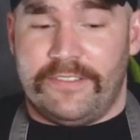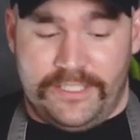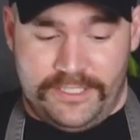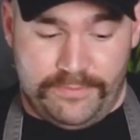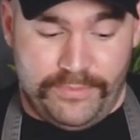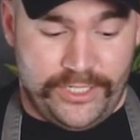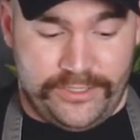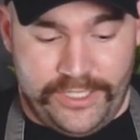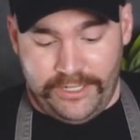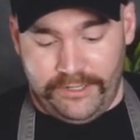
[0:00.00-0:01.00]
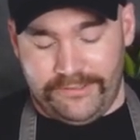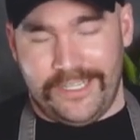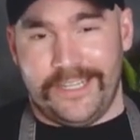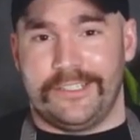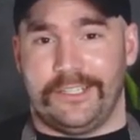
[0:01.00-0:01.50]
of this is booze, and you're gonna
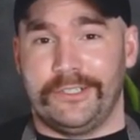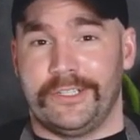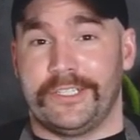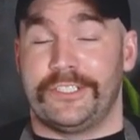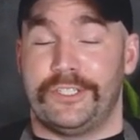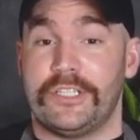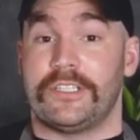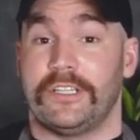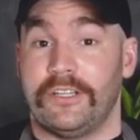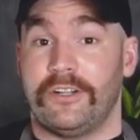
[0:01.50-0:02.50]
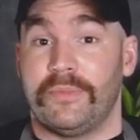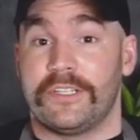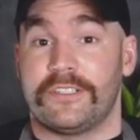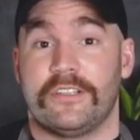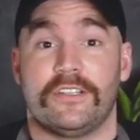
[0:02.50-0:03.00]
wanna dilute it just a little
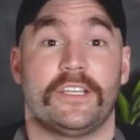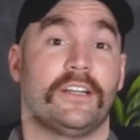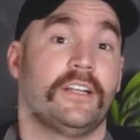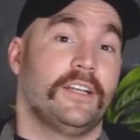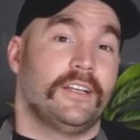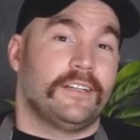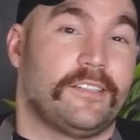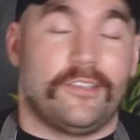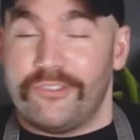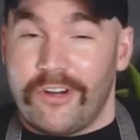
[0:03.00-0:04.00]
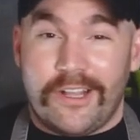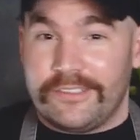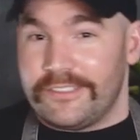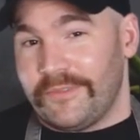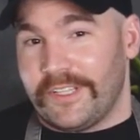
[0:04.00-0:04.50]
bit so that you draw
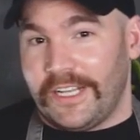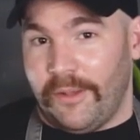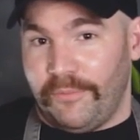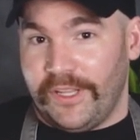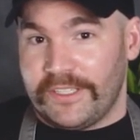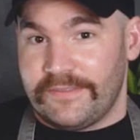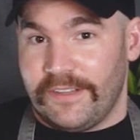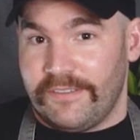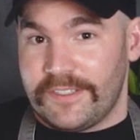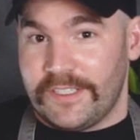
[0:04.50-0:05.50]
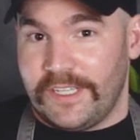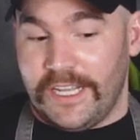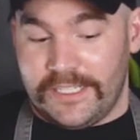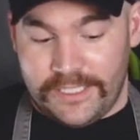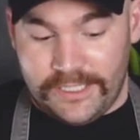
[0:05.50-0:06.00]
out some of the complex flavors in the
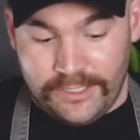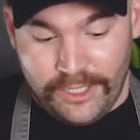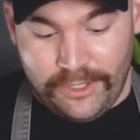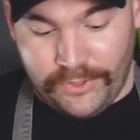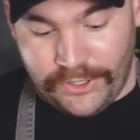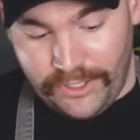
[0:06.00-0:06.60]
cocktail, but you